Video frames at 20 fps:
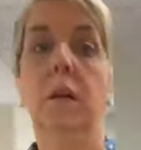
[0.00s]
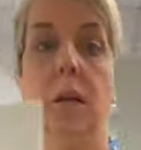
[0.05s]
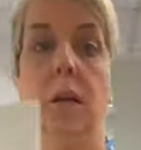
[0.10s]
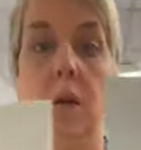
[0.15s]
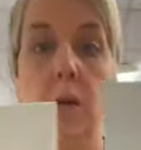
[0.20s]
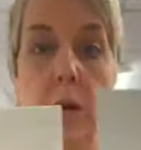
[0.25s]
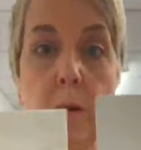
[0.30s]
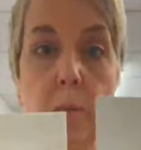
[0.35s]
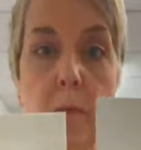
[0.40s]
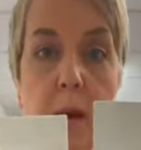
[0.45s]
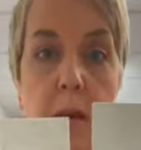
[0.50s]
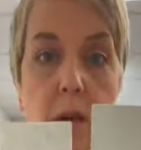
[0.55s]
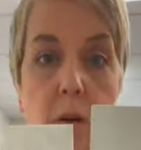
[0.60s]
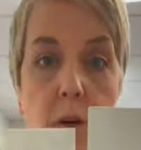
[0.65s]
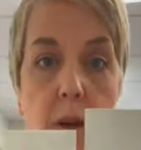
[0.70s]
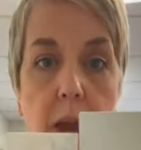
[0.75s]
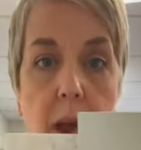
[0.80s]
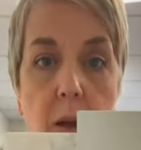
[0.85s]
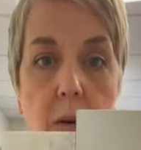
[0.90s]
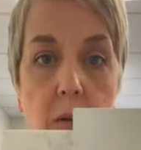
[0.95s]
you can make
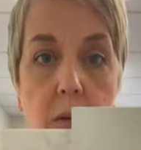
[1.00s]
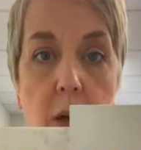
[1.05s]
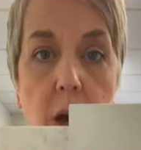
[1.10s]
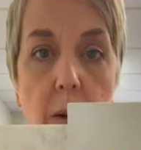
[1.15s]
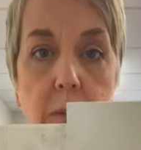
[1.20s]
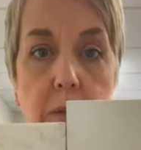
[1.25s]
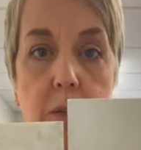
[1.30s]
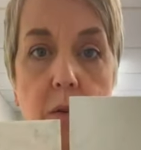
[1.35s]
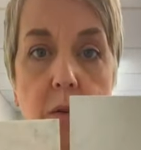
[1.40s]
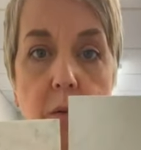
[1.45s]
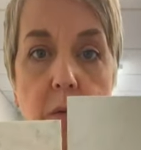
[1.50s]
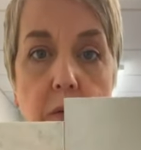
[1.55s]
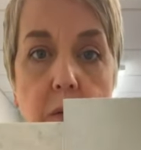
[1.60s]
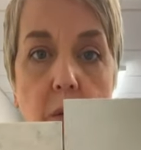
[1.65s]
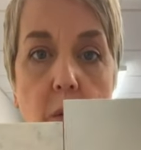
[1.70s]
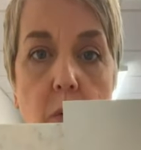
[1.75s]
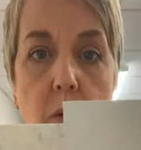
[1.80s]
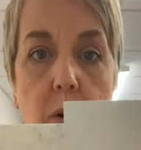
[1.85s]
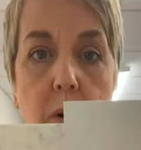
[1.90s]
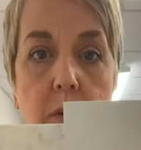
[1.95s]
your countertops and your
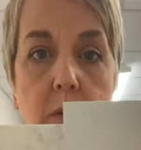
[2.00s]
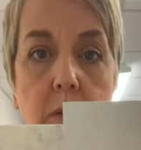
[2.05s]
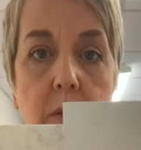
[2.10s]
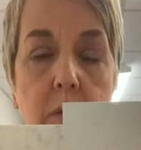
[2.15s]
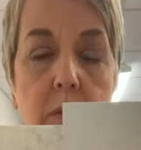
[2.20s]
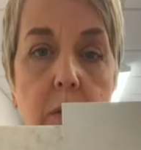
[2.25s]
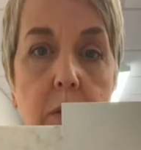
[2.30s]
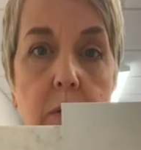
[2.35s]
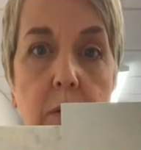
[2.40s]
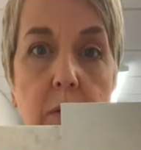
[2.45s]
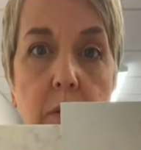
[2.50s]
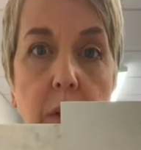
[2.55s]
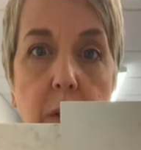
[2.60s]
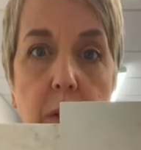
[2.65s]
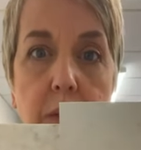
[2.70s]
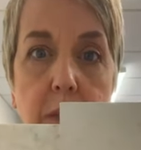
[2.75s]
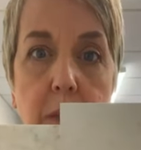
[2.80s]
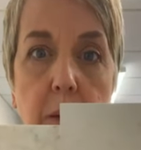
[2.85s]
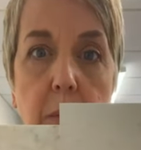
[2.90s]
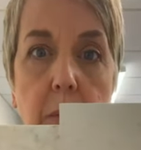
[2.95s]
floors
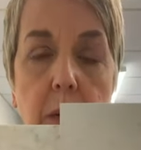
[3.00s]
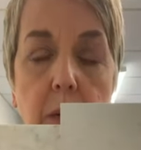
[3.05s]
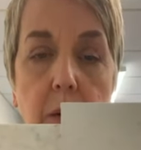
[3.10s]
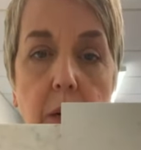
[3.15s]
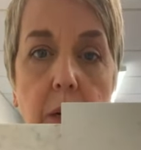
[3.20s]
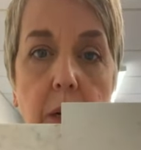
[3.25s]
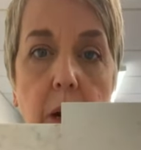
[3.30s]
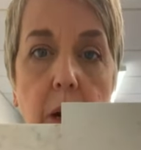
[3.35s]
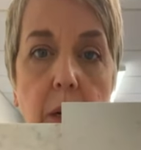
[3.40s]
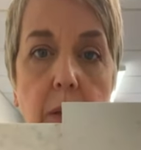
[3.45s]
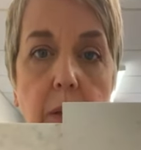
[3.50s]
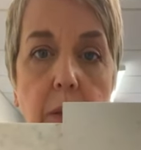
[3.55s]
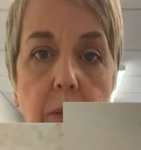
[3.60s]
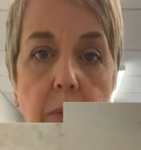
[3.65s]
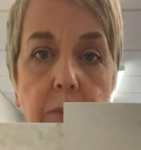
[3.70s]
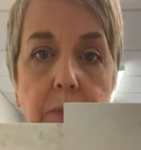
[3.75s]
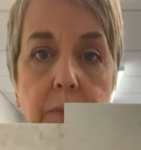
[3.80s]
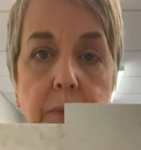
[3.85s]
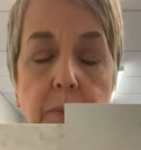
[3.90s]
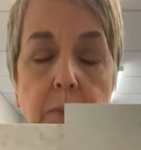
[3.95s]
very similar in color.
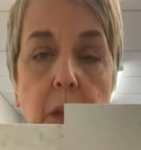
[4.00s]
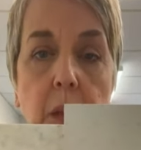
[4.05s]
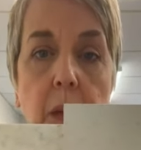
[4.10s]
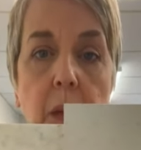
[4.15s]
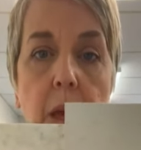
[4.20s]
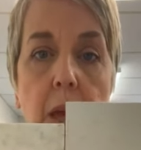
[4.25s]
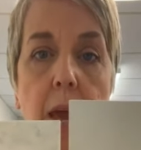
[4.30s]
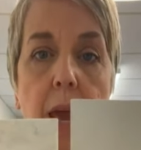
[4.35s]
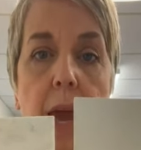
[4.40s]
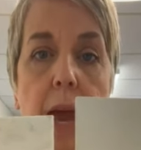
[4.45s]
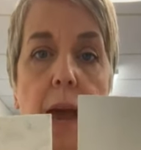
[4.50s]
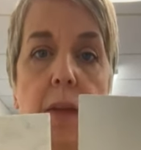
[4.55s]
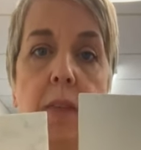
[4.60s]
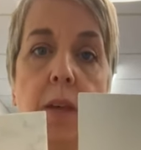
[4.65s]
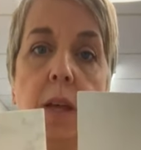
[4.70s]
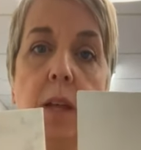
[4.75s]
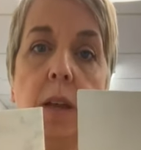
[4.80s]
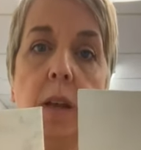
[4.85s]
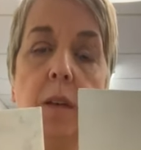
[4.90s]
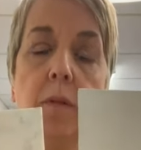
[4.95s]
And
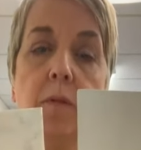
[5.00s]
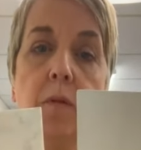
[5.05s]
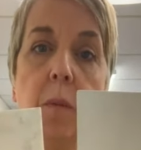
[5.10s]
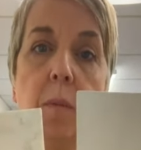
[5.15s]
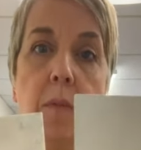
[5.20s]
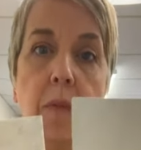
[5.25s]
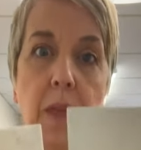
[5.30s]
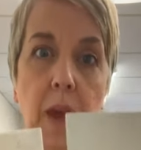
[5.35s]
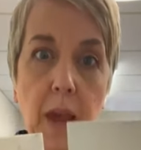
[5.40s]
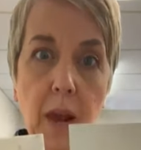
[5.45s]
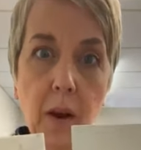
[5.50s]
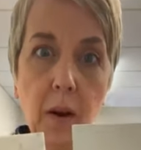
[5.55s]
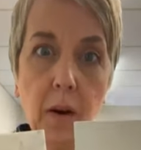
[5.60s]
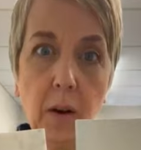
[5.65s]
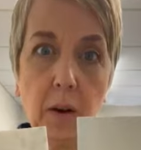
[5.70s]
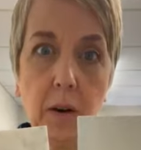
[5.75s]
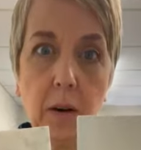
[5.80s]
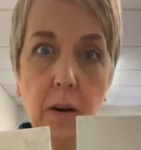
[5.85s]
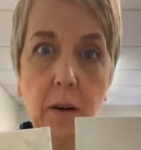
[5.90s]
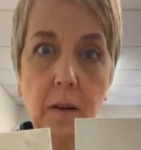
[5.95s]
then from
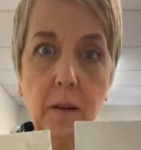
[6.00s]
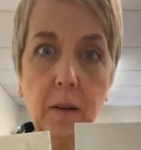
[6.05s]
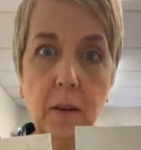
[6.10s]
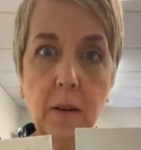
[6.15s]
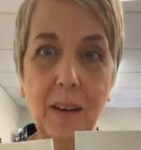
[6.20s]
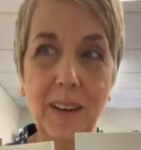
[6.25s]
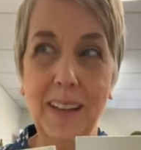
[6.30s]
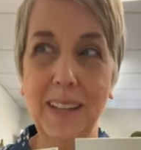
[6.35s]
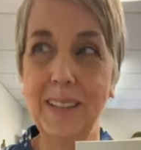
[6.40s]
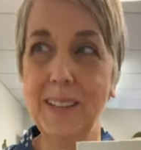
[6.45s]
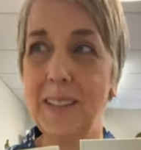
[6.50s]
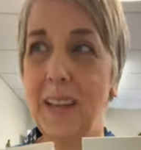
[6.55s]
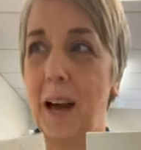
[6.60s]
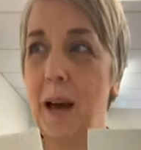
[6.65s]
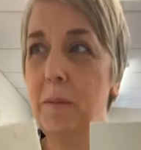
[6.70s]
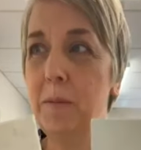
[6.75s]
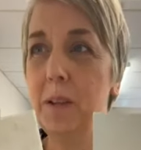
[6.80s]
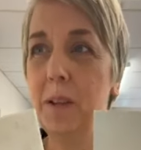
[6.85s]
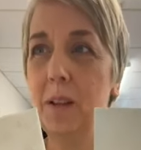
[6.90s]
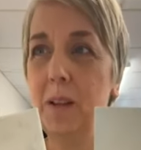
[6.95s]
there, it's
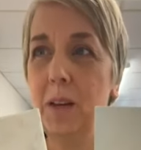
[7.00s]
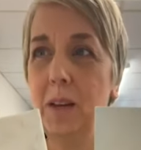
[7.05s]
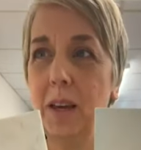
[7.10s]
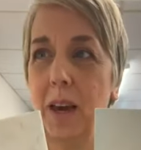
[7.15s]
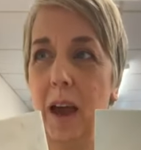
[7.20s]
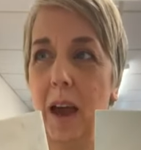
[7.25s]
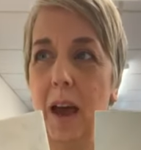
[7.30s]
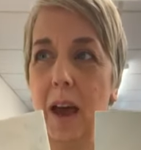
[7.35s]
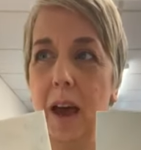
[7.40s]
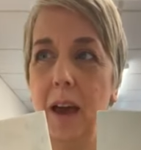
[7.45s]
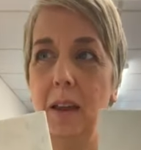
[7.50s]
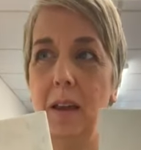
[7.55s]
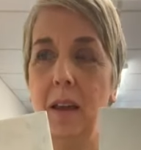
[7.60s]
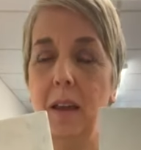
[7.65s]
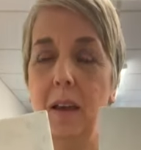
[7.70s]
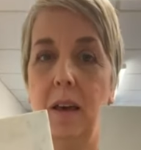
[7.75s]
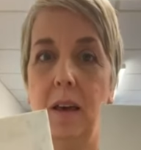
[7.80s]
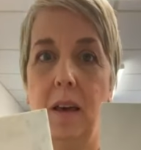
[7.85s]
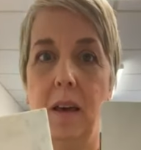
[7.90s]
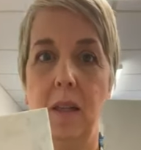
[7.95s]
time to look at
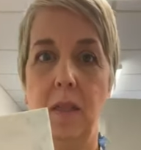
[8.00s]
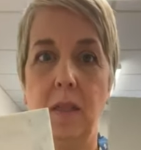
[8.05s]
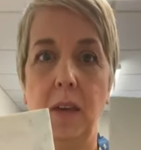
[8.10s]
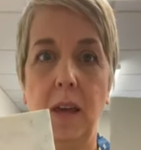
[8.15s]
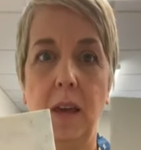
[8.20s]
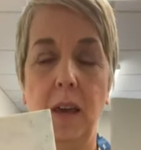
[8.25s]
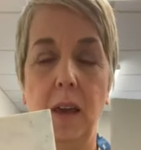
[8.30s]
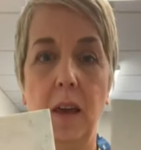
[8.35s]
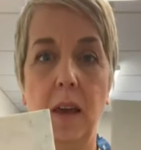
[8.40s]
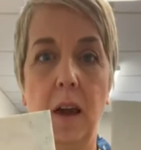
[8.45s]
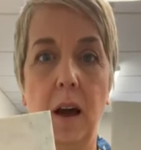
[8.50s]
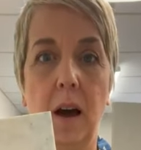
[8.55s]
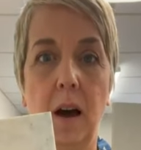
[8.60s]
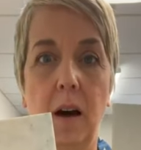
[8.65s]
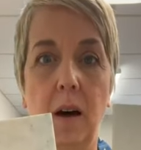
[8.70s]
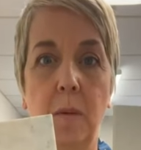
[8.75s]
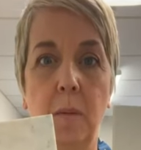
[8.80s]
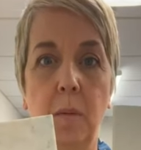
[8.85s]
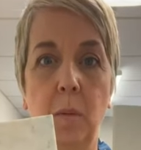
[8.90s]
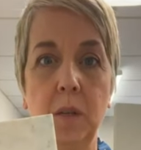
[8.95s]
the
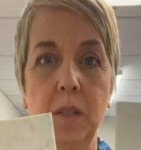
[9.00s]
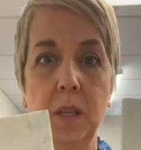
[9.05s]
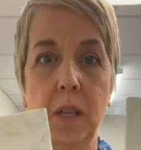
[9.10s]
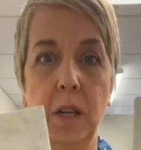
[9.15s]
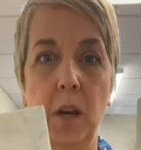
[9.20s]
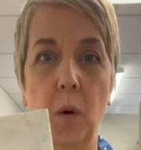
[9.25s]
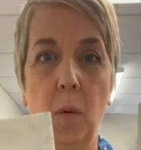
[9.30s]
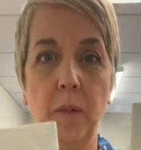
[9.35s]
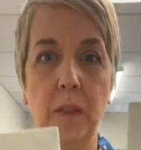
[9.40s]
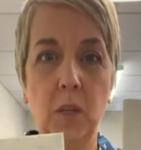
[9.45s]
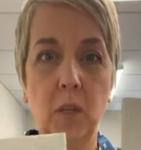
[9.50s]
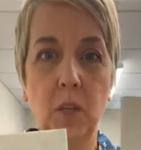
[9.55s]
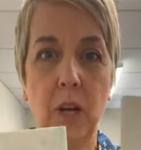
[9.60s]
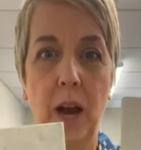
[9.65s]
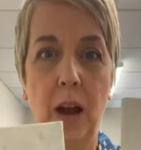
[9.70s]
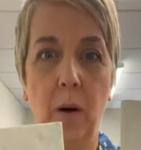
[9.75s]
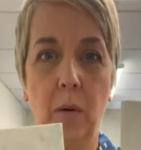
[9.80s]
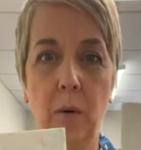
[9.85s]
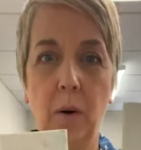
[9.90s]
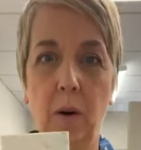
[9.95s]
what's going to go in the
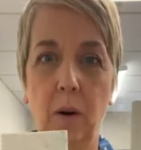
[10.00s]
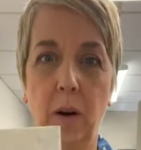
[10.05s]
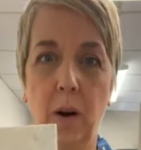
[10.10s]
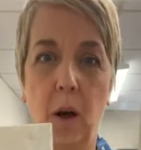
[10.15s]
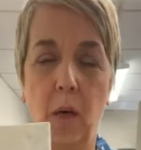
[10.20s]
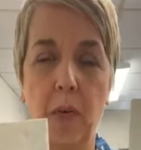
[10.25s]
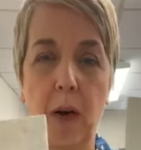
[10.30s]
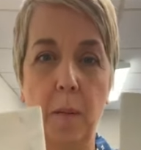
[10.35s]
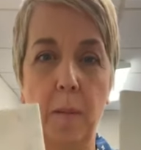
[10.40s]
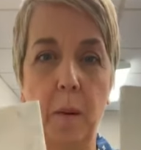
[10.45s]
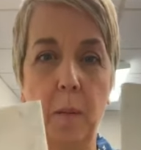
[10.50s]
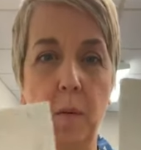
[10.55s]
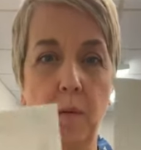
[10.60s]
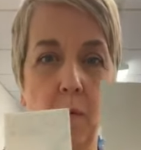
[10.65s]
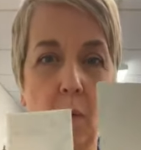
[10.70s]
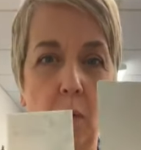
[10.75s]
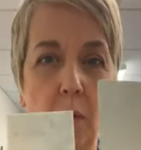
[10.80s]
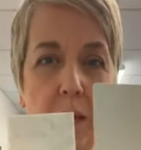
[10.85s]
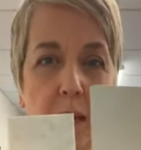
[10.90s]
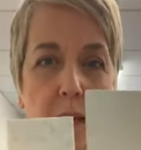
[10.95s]
shower and all that. But
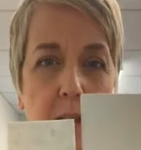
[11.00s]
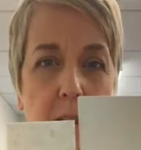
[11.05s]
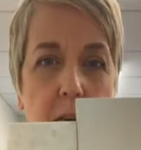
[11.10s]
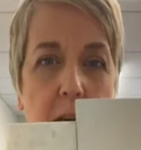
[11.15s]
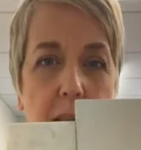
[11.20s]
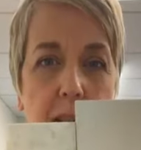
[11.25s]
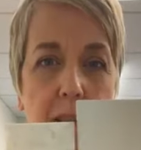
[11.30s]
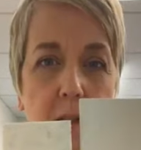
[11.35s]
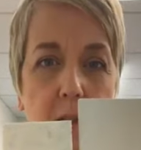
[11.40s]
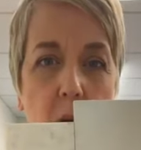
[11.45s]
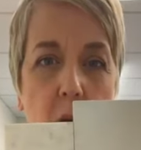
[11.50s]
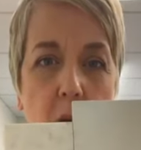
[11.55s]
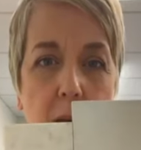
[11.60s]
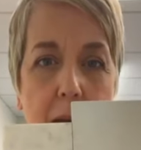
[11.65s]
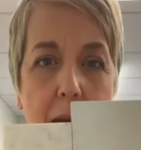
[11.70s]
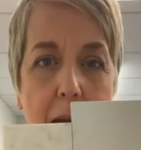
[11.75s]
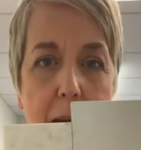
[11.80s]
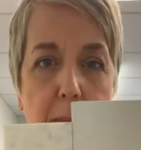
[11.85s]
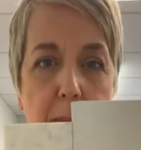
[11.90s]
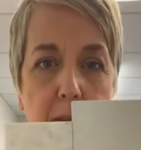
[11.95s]
before we get to that, let's talk
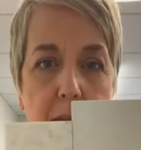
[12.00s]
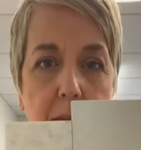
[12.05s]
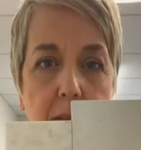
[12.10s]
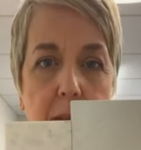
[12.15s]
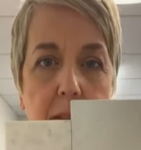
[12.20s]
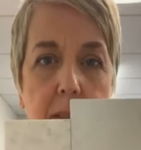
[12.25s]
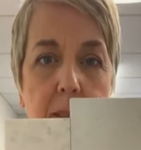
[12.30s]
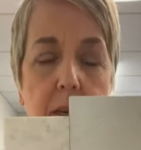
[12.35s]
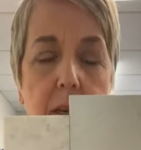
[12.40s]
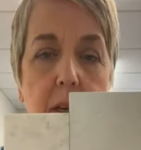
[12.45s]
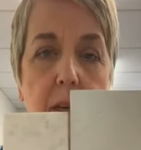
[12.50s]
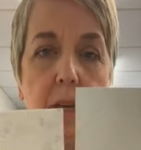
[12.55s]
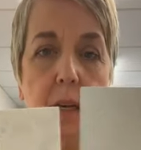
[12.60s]
cabinets.